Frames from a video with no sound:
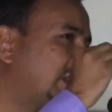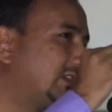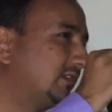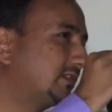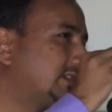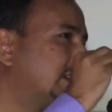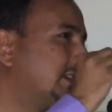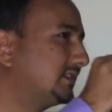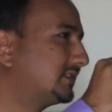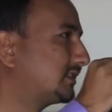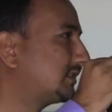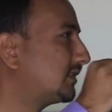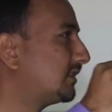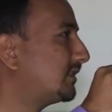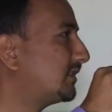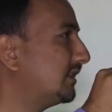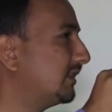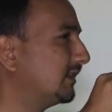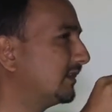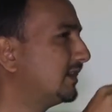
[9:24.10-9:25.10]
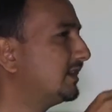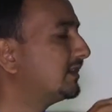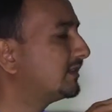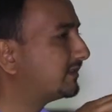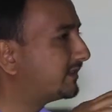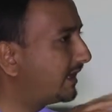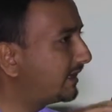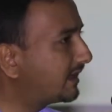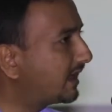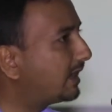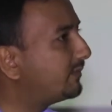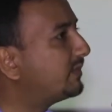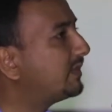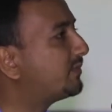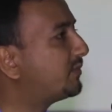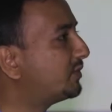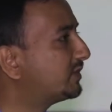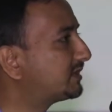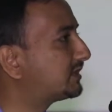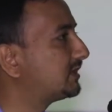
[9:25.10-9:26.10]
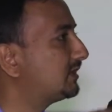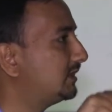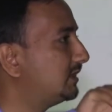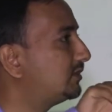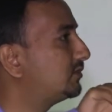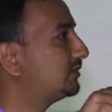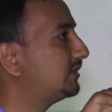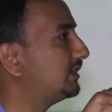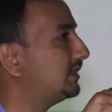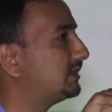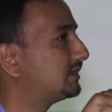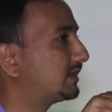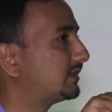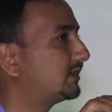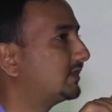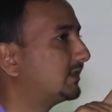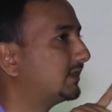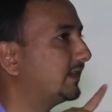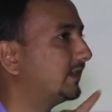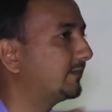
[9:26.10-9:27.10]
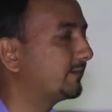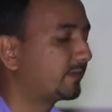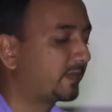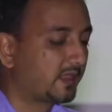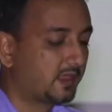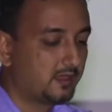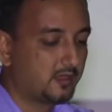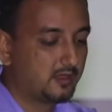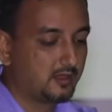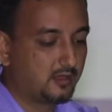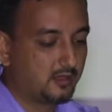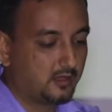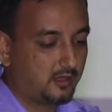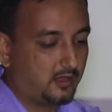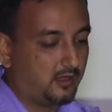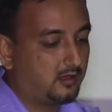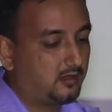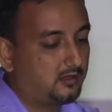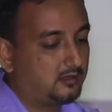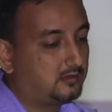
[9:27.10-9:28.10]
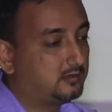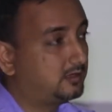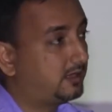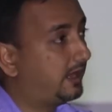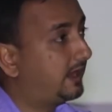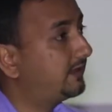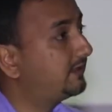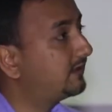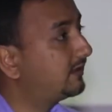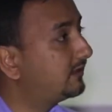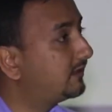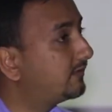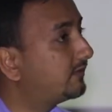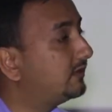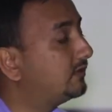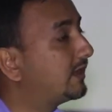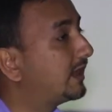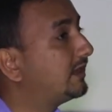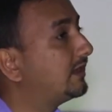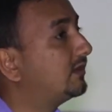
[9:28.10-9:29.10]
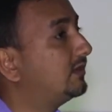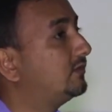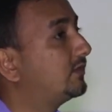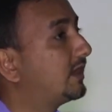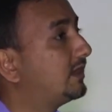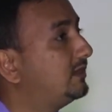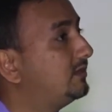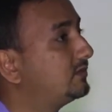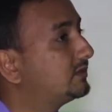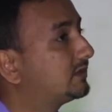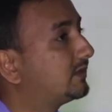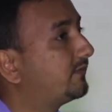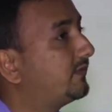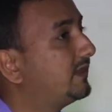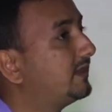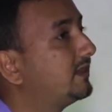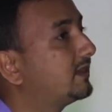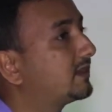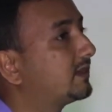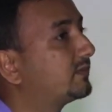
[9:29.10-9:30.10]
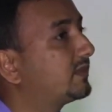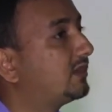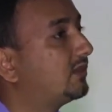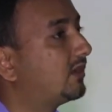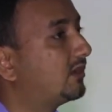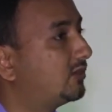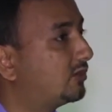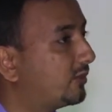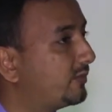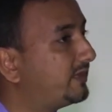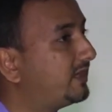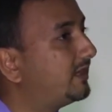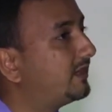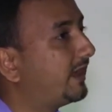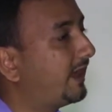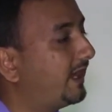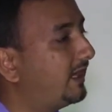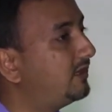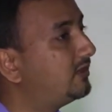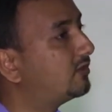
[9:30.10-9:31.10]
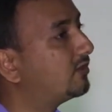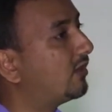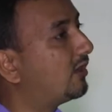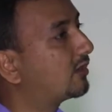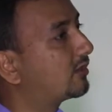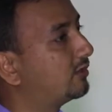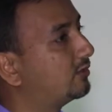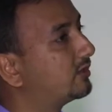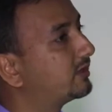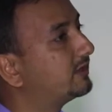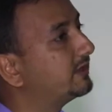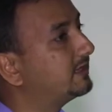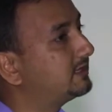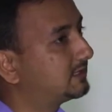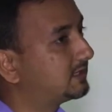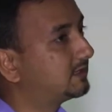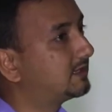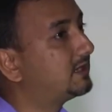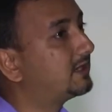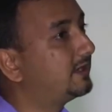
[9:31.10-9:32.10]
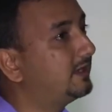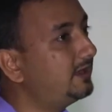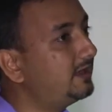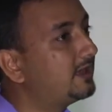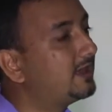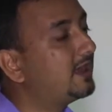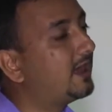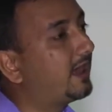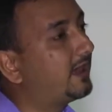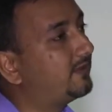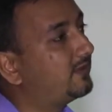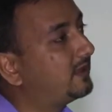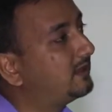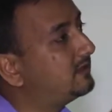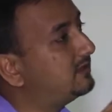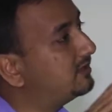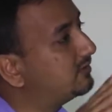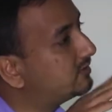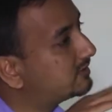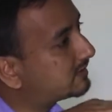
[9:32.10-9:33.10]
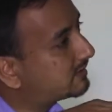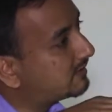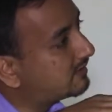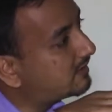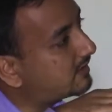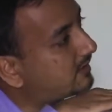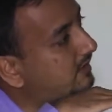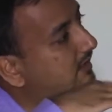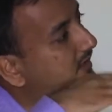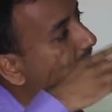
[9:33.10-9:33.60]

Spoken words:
below the internal ring, that can be pushed into the internal ring. And then you can use the finger of the non-dominant hand to occlude the internal ring, and then use your